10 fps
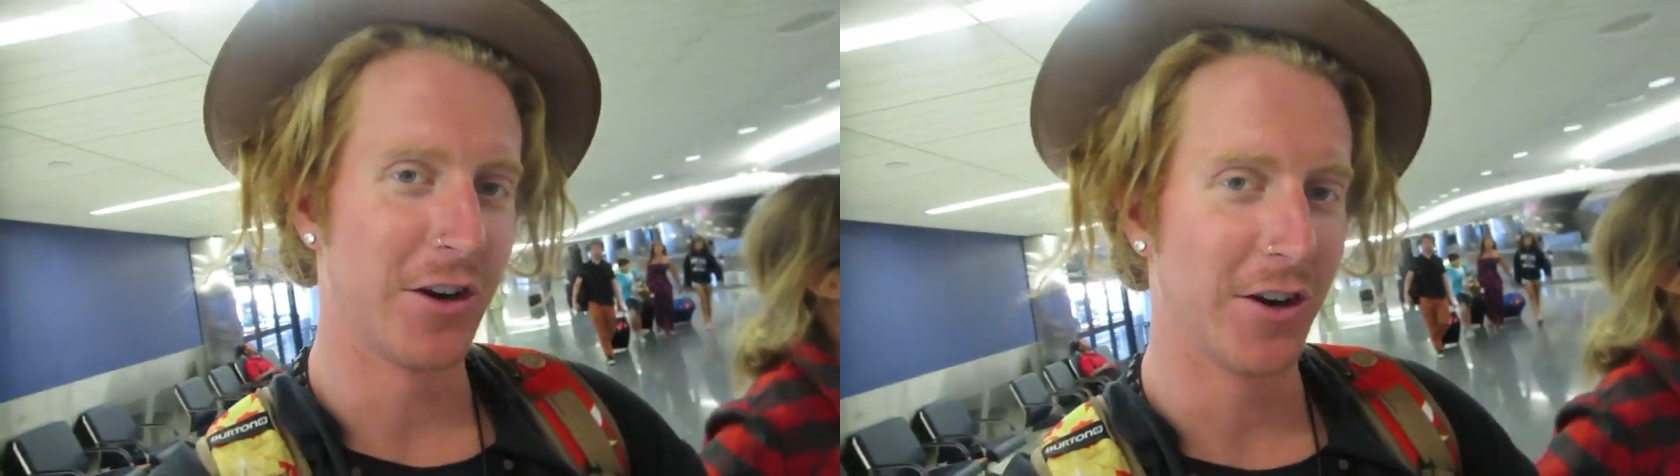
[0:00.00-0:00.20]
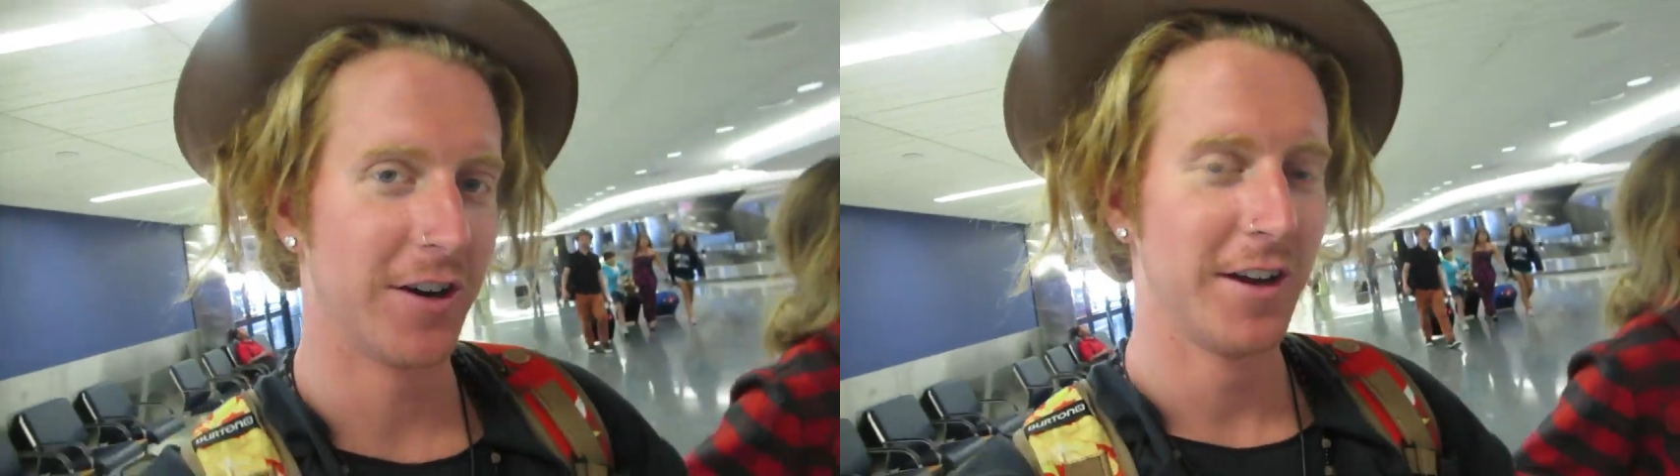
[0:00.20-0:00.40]

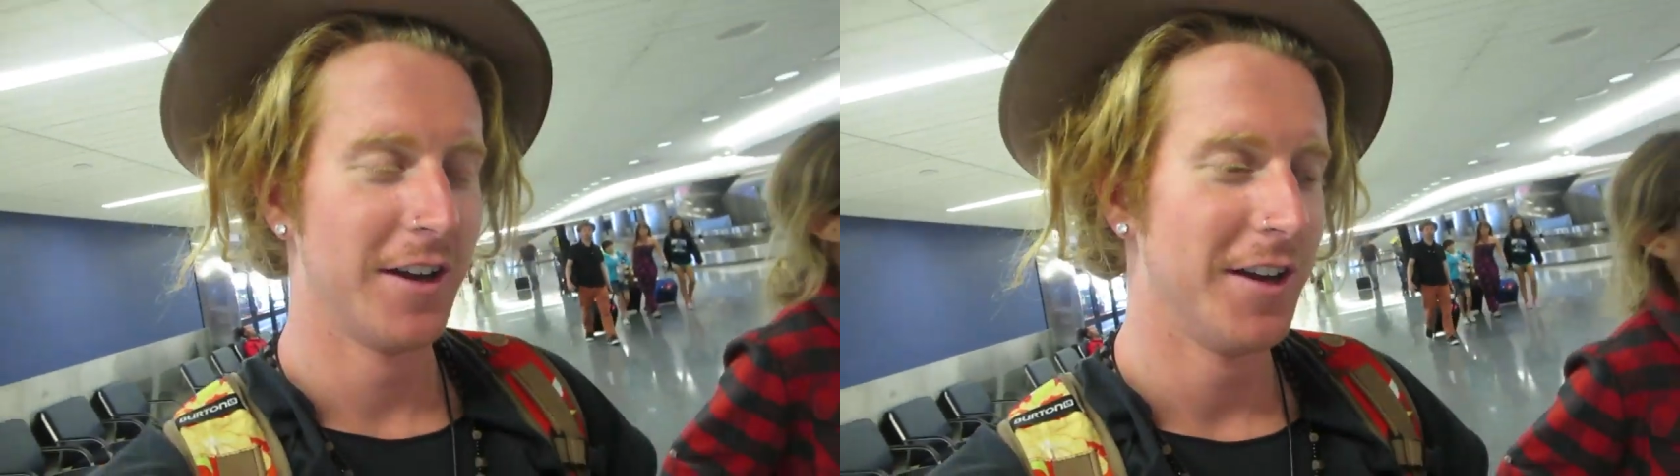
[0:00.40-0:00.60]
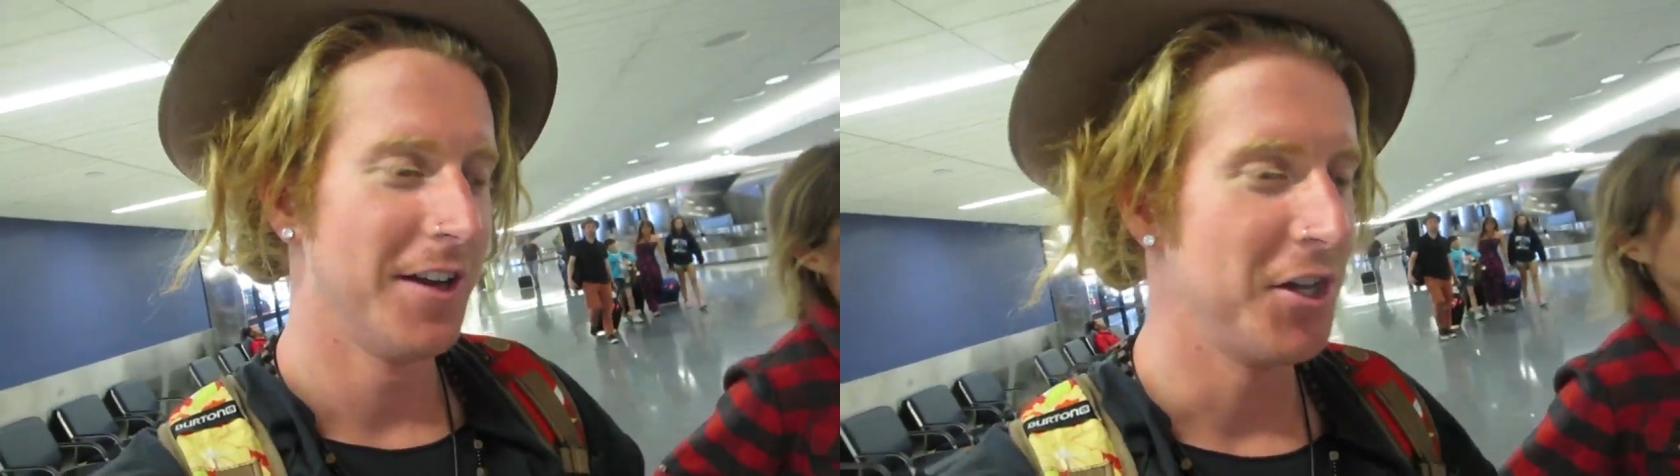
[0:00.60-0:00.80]
your
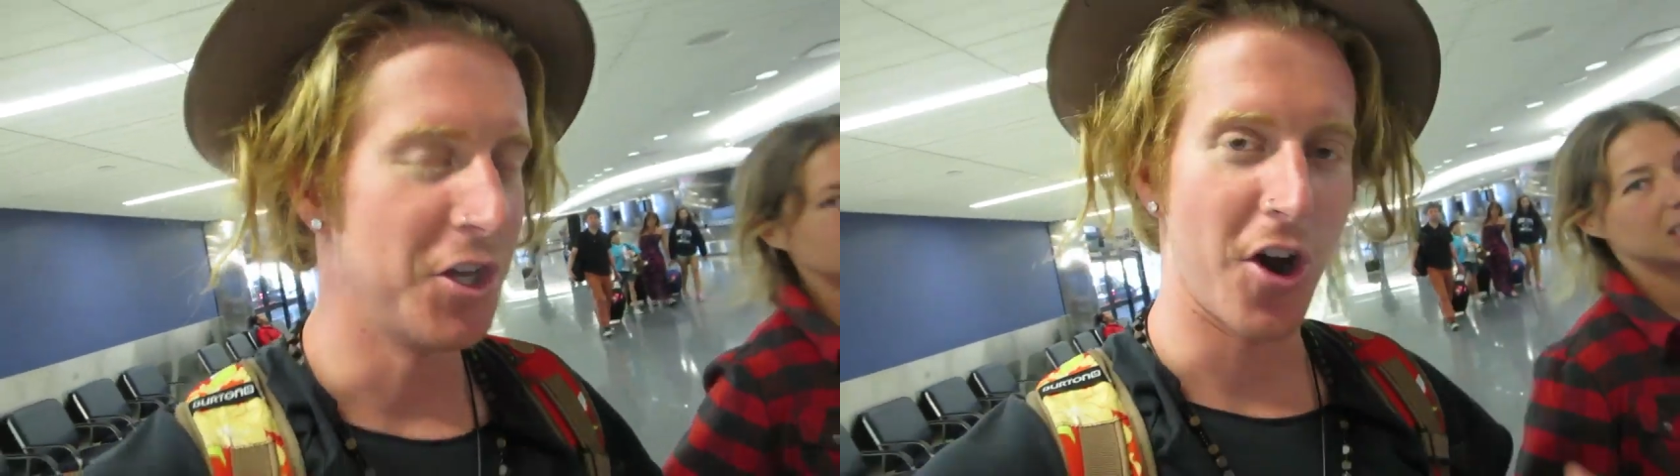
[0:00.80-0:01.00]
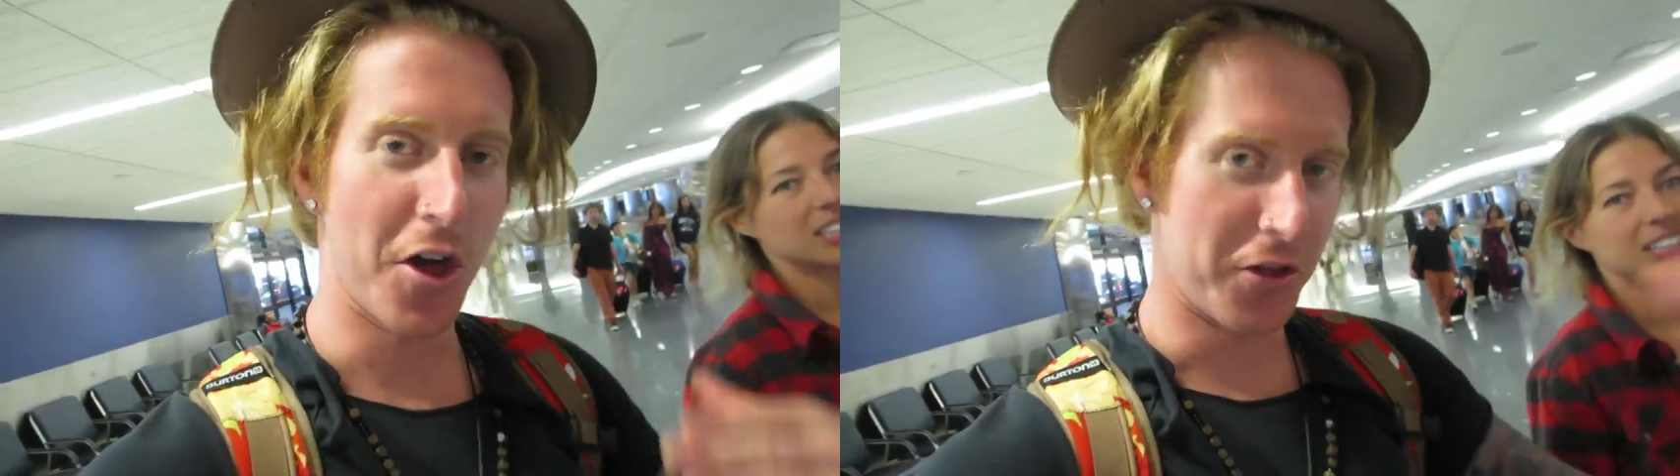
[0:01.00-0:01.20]

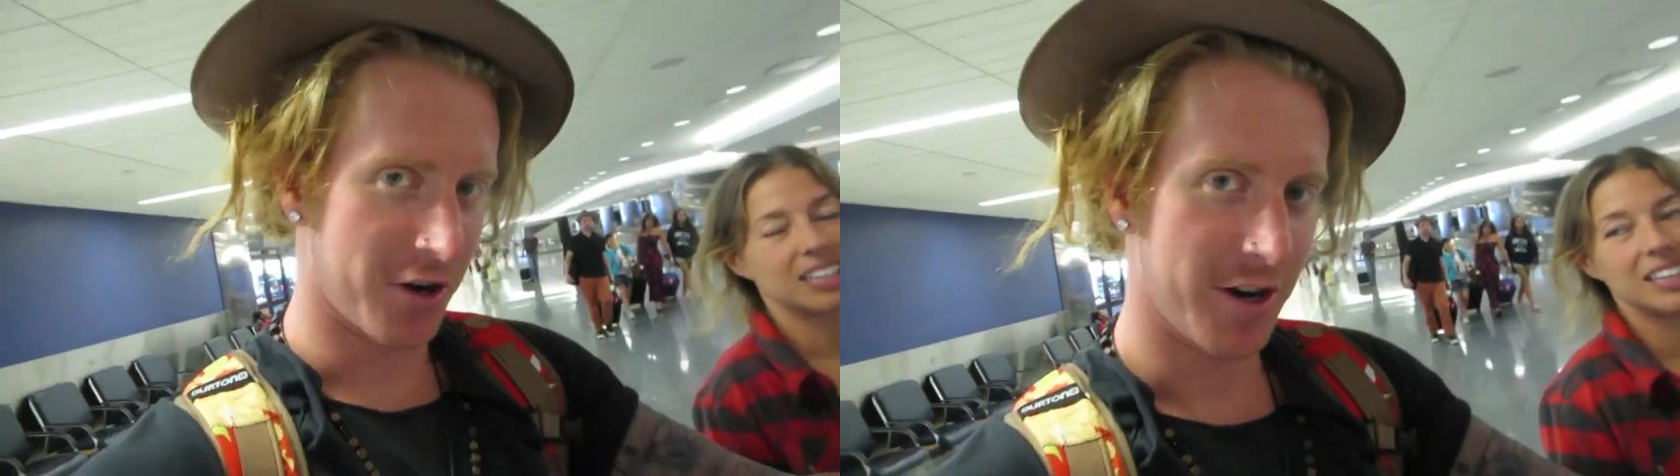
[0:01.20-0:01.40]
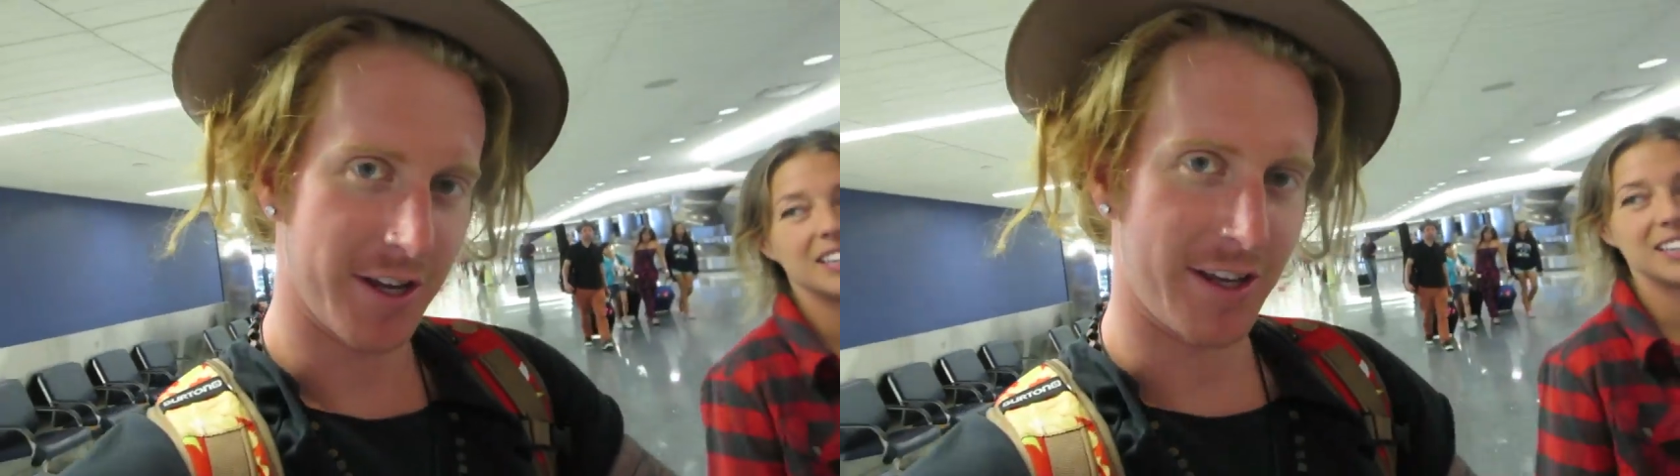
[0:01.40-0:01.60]
your
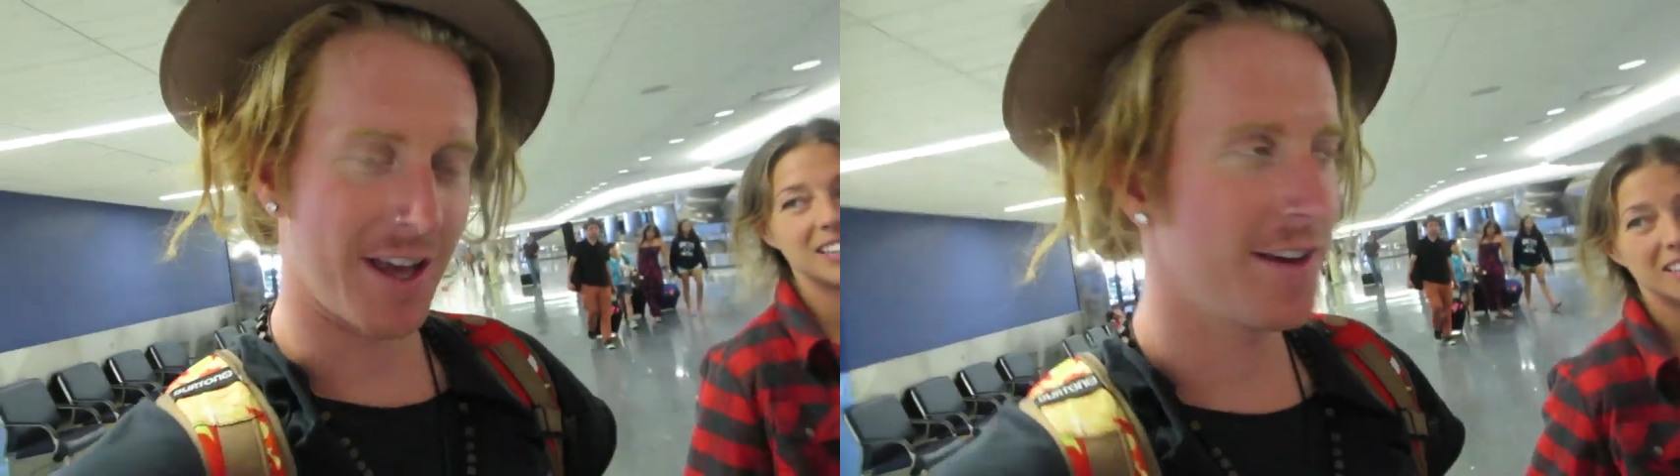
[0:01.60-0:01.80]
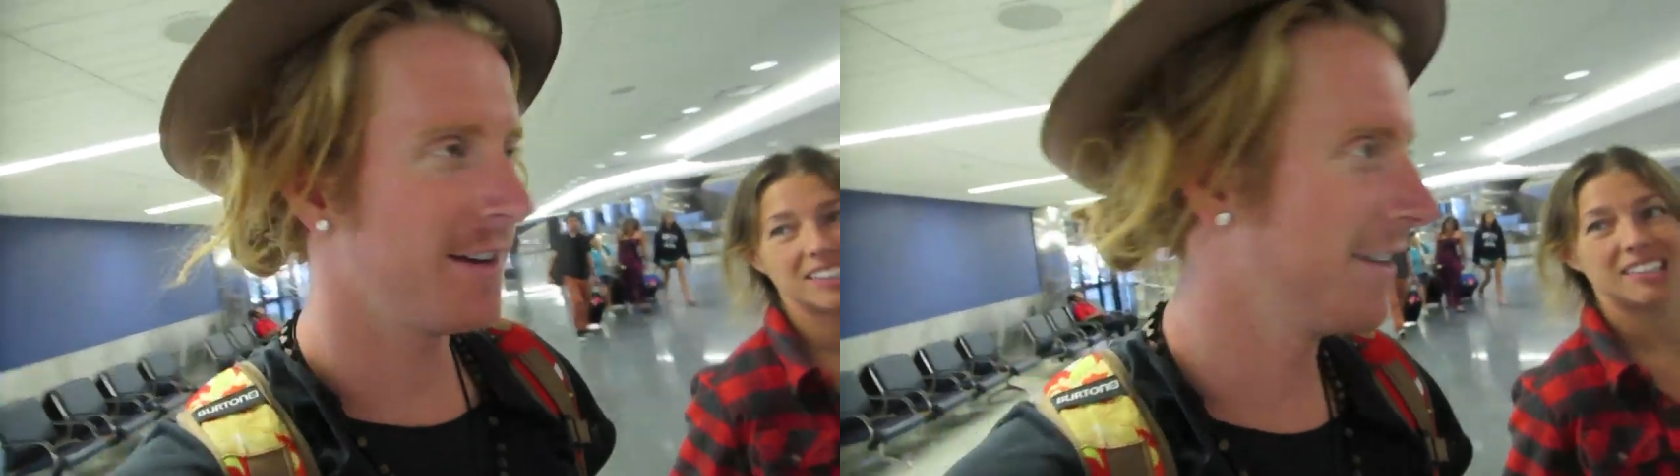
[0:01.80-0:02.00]
other
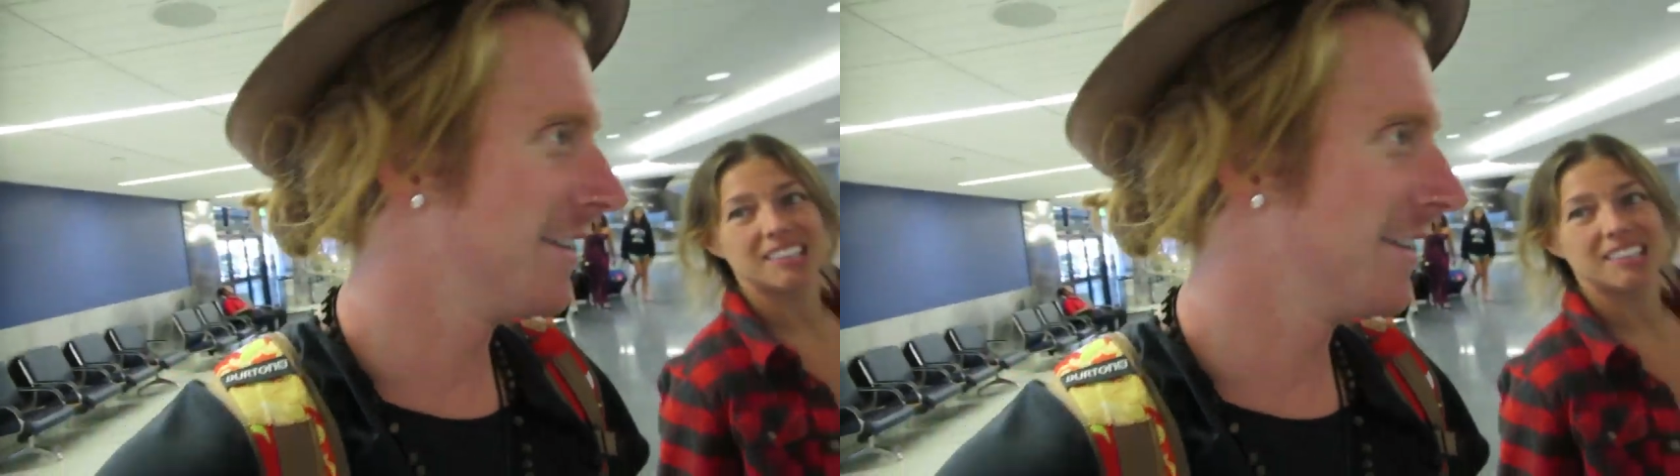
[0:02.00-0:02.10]
yet?